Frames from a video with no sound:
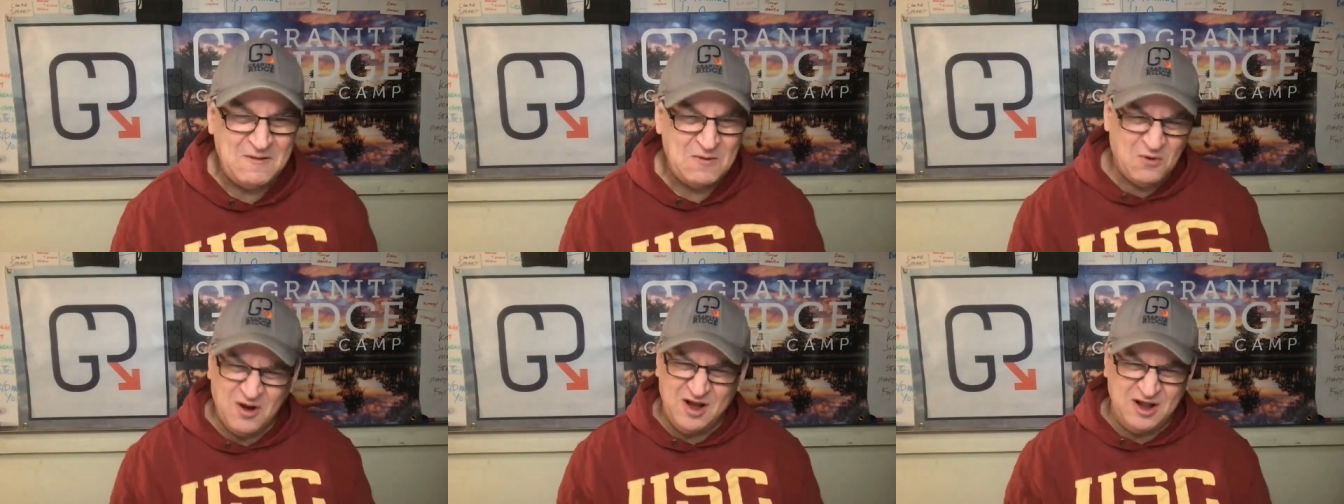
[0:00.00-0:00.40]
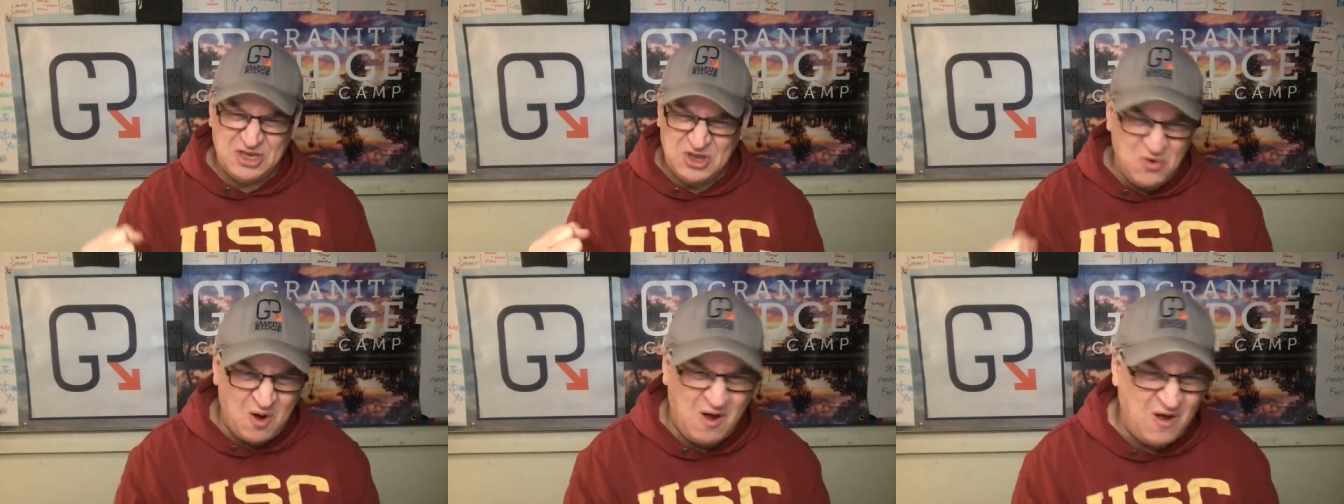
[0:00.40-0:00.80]
We're going
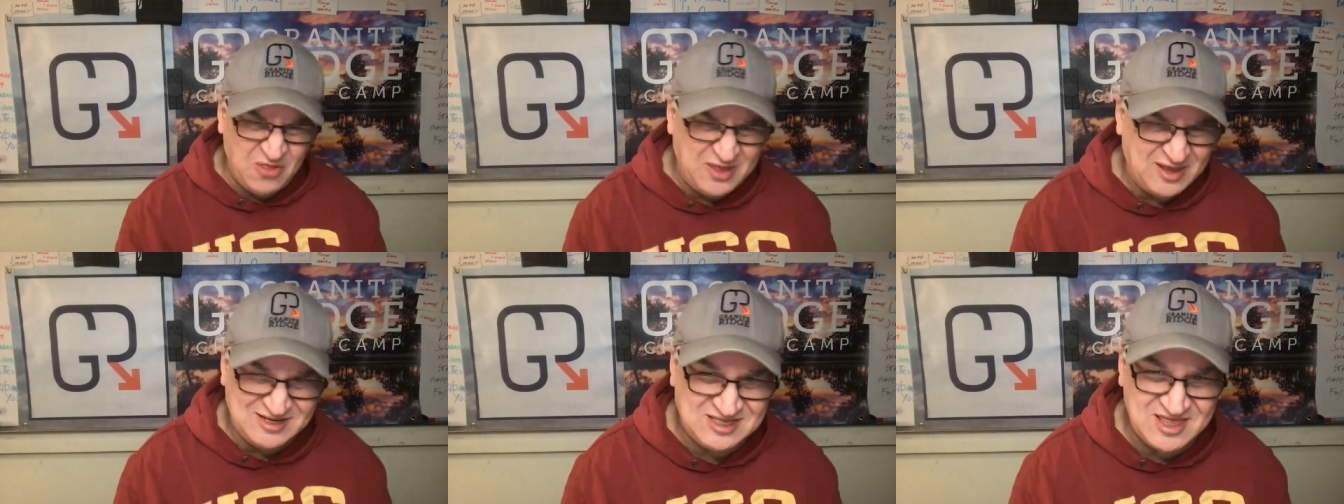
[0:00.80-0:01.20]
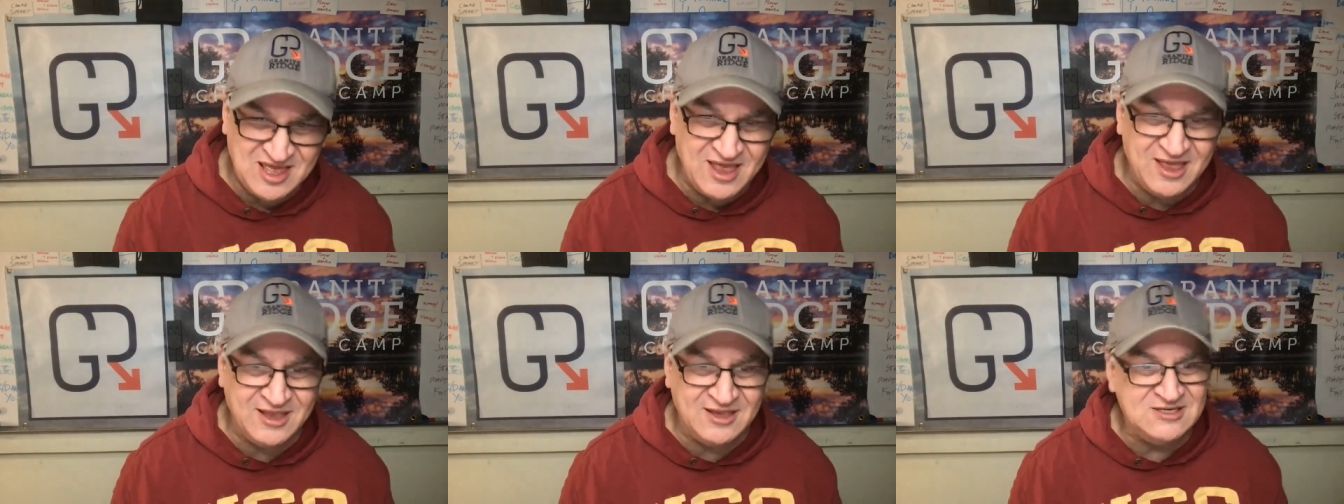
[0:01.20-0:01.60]
to do all these
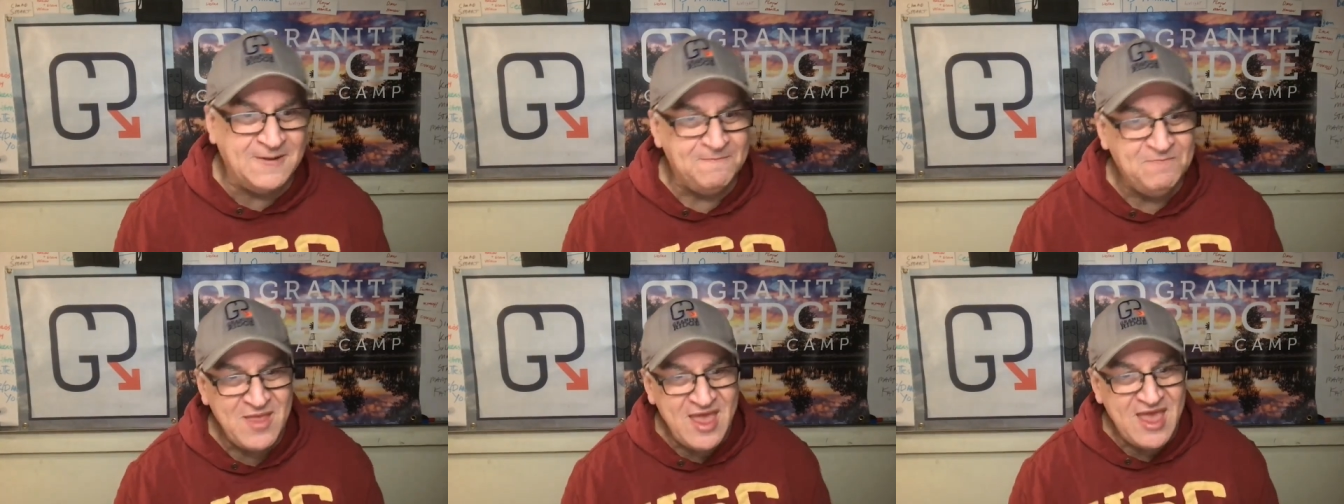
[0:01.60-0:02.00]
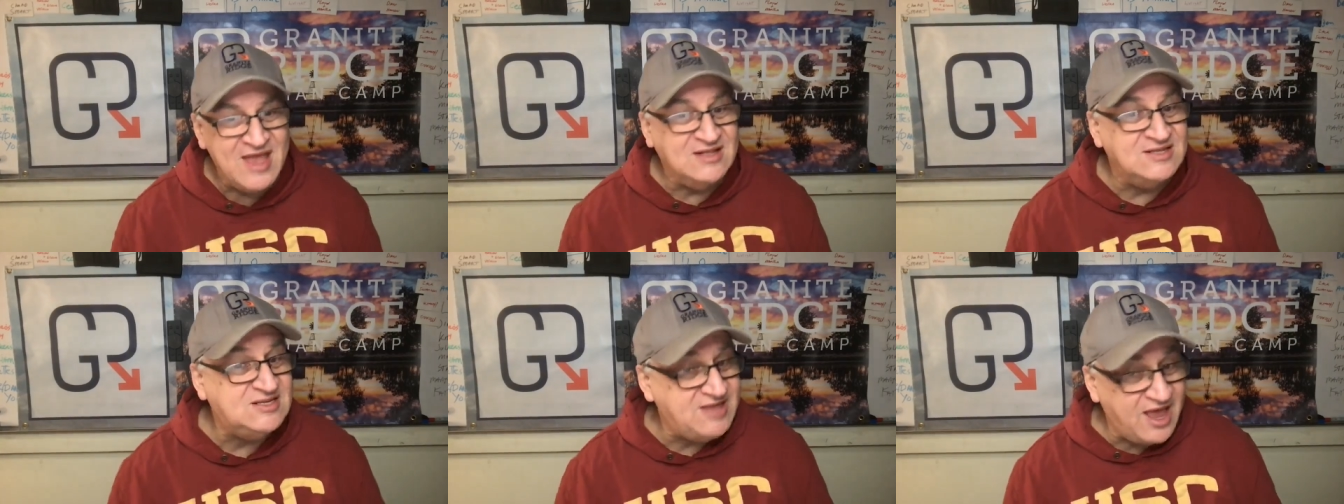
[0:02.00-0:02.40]
things.
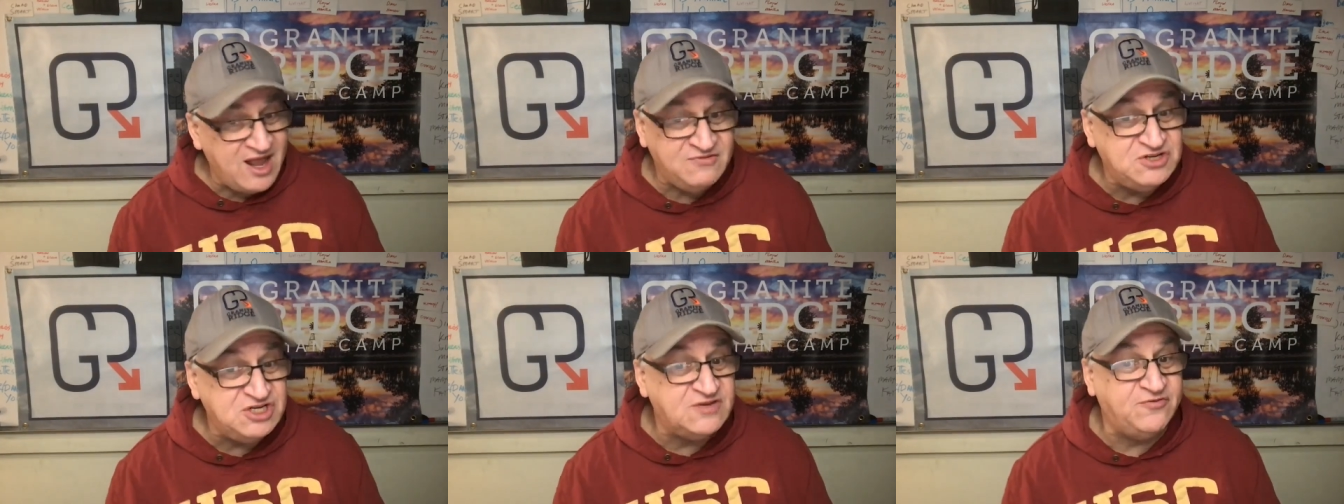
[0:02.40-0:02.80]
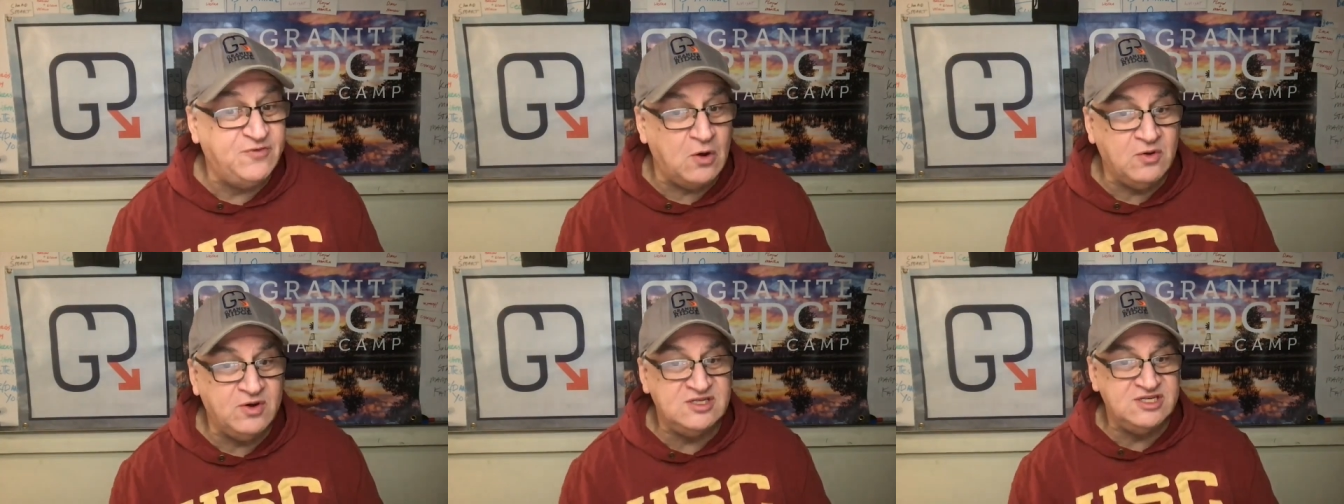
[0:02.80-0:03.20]
Instead of just
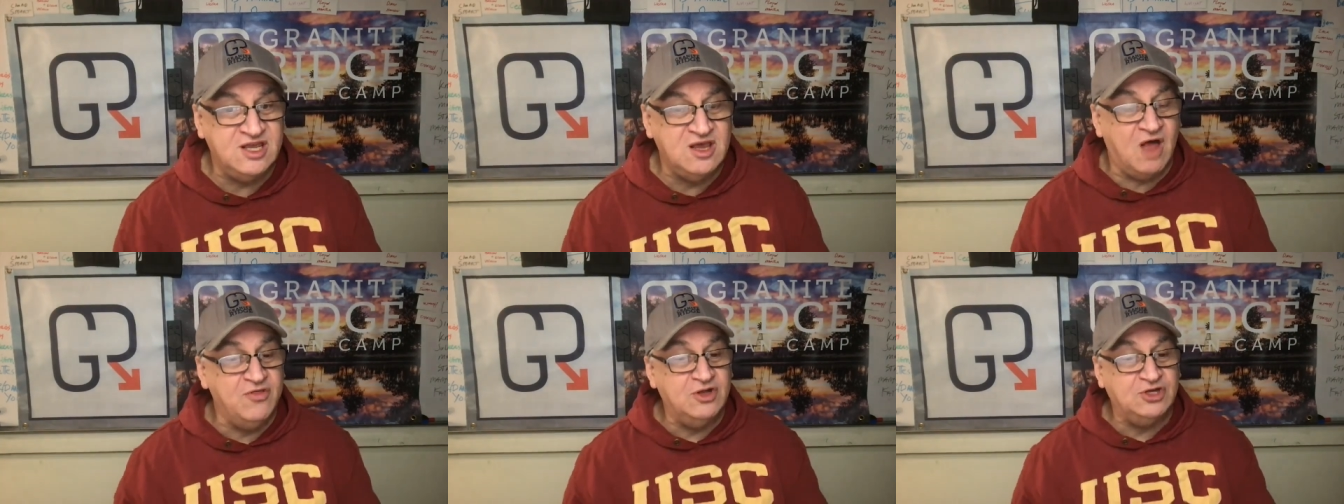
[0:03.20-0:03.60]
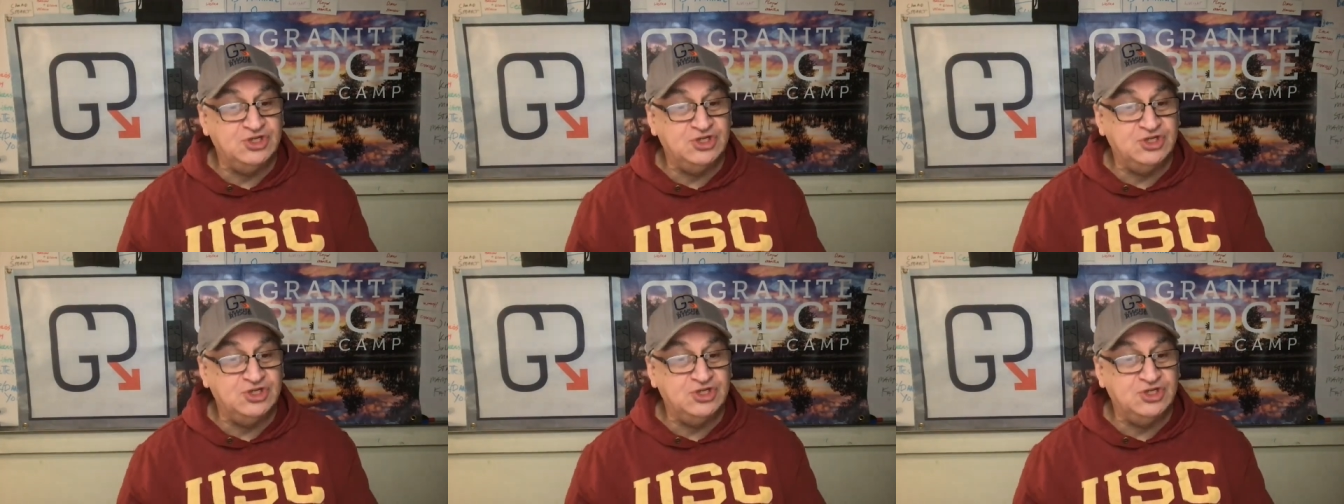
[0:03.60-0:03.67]
focusing on the